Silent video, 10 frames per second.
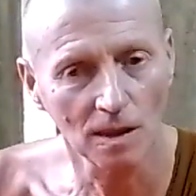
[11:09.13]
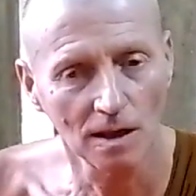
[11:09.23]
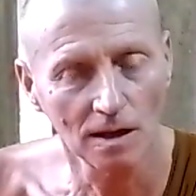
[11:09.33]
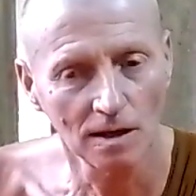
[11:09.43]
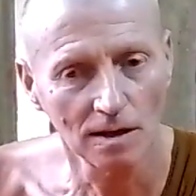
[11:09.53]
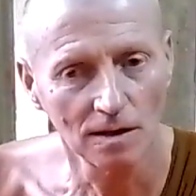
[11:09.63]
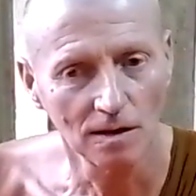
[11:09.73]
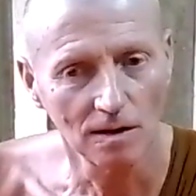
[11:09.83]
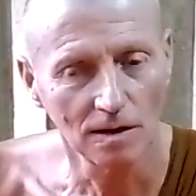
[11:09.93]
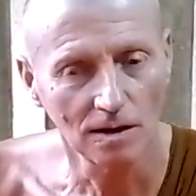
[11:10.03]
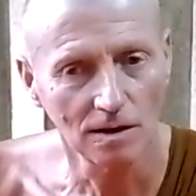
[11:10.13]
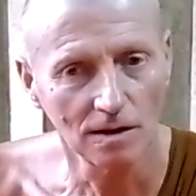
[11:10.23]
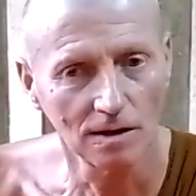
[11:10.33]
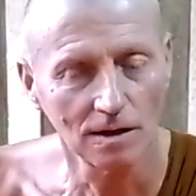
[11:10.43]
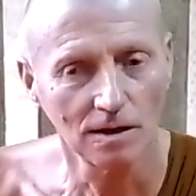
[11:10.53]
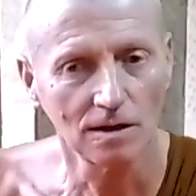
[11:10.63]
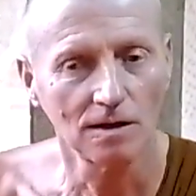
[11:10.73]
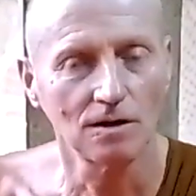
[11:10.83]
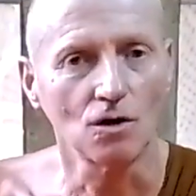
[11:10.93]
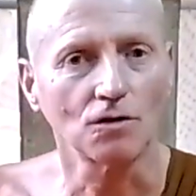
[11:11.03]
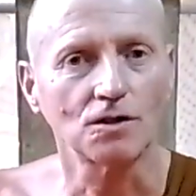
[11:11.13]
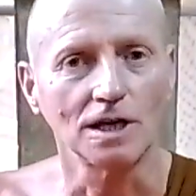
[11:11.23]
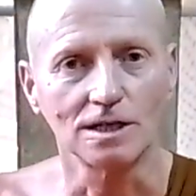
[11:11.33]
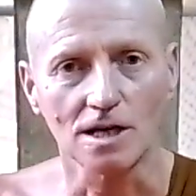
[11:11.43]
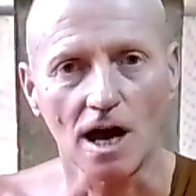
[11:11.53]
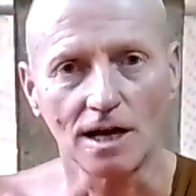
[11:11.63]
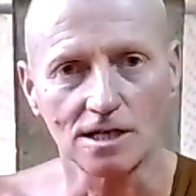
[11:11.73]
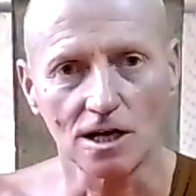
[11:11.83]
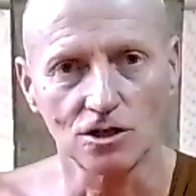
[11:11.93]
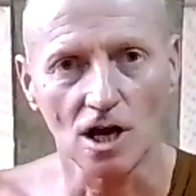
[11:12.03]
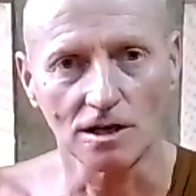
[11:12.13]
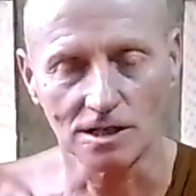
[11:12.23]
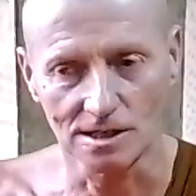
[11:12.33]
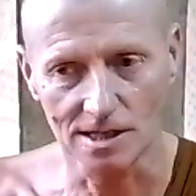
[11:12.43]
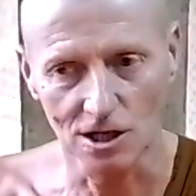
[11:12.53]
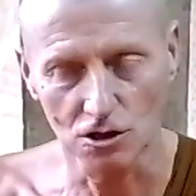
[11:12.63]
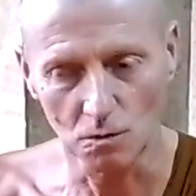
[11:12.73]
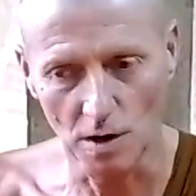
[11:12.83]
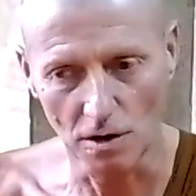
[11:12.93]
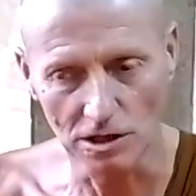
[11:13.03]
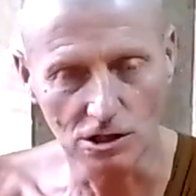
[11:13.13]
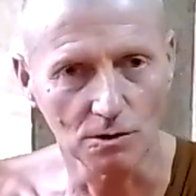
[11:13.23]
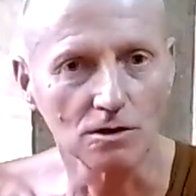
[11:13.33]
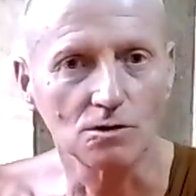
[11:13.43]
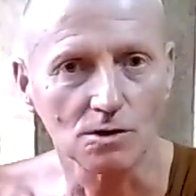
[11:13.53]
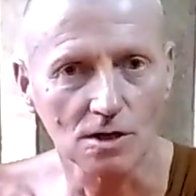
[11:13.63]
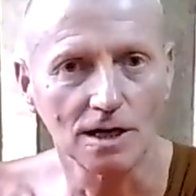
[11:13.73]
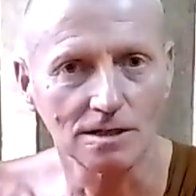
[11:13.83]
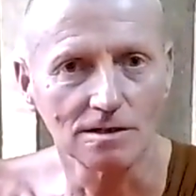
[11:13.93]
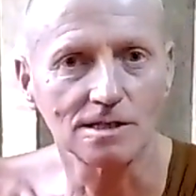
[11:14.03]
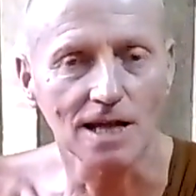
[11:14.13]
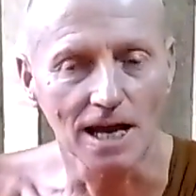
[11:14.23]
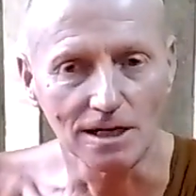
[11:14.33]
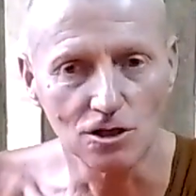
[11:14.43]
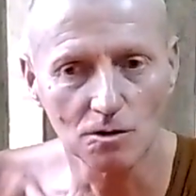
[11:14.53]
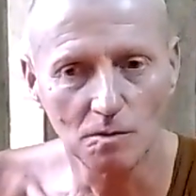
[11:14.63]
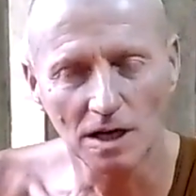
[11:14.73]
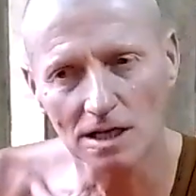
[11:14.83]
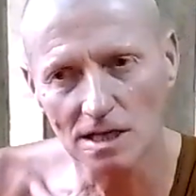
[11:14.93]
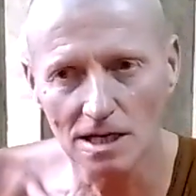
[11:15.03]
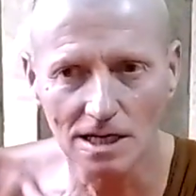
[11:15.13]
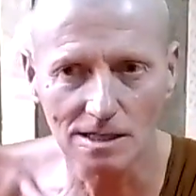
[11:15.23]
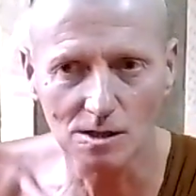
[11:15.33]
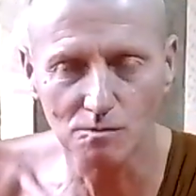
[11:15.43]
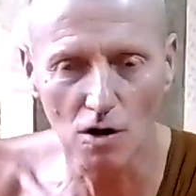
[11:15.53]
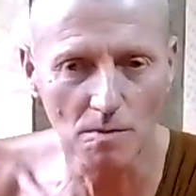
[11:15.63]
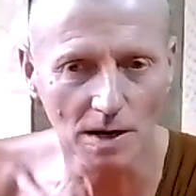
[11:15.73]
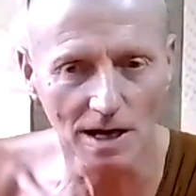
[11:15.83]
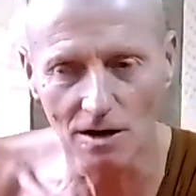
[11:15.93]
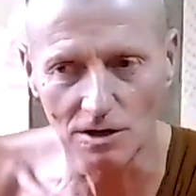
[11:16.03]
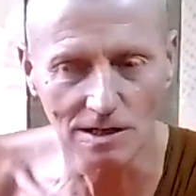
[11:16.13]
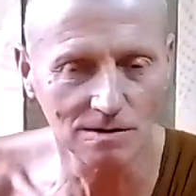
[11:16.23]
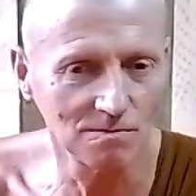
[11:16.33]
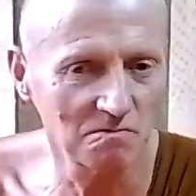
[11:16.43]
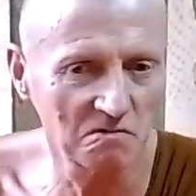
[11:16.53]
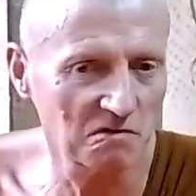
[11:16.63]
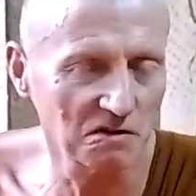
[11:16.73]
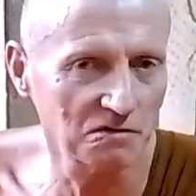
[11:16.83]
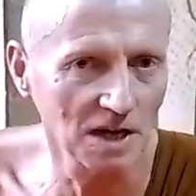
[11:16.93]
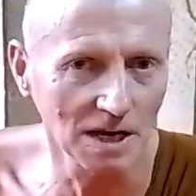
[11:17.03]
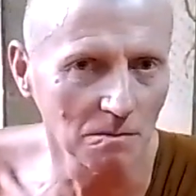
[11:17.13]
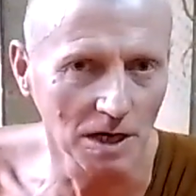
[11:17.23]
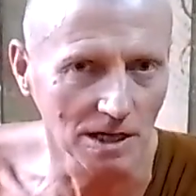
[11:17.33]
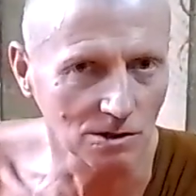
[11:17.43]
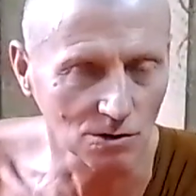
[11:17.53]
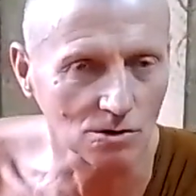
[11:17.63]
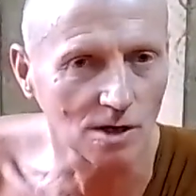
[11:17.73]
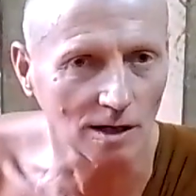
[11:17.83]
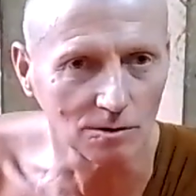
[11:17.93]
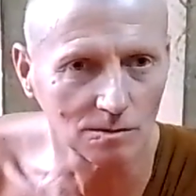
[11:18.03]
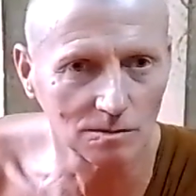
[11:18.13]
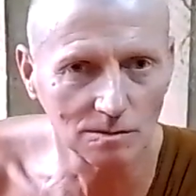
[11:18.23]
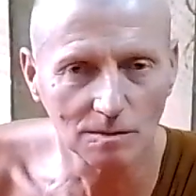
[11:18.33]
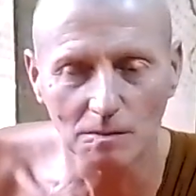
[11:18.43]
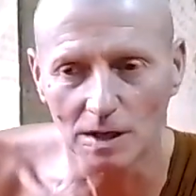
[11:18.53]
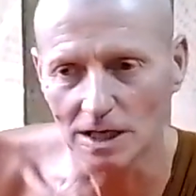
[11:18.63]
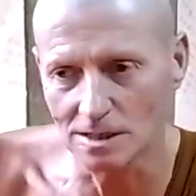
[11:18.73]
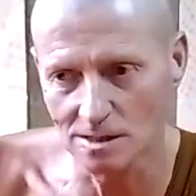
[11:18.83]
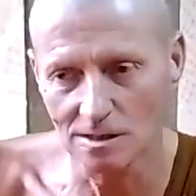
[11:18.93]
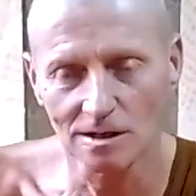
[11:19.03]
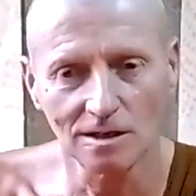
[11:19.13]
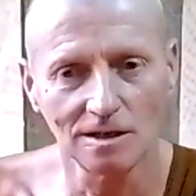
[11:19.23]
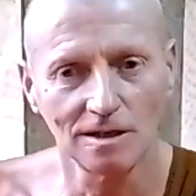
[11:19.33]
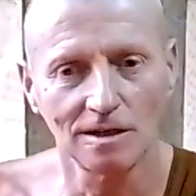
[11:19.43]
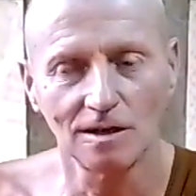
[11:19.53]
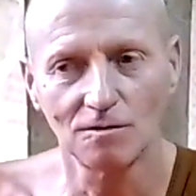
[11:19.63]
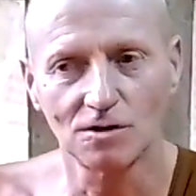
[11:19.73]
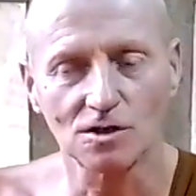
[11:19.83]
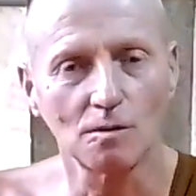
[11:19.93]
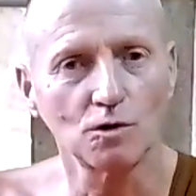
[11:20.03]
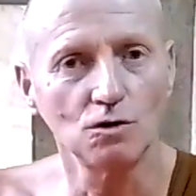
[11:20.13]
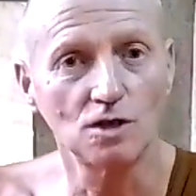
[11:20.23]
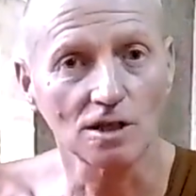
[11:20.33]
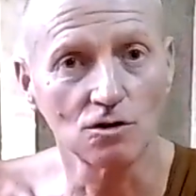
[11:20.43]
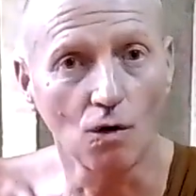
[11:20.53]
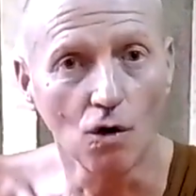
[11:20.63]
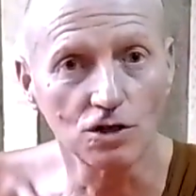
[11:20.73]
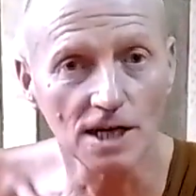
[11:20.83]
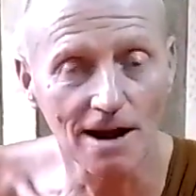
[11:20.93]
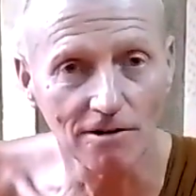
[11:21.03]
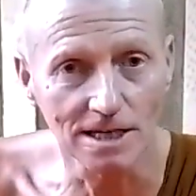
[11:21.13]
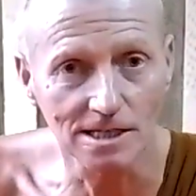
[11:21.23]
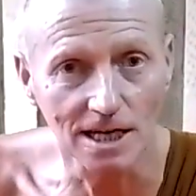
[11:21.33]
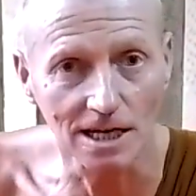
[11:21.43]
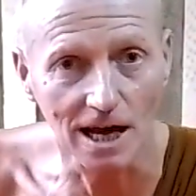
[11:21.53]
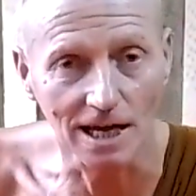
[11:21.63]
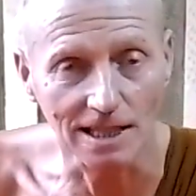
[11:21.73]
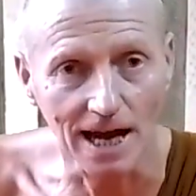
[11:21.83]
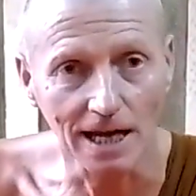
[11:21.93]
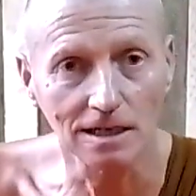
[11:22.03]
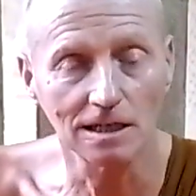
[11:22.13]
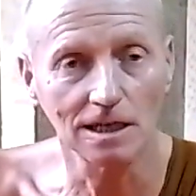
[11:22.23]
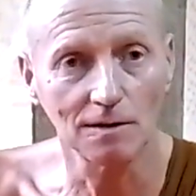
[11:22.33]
Not the entire chanting session, we only do it to a certain stage, but I think it's probably only 15 minutes or so. But it's, for someone who doesn't ordinarily sit like that, firstly it's painful.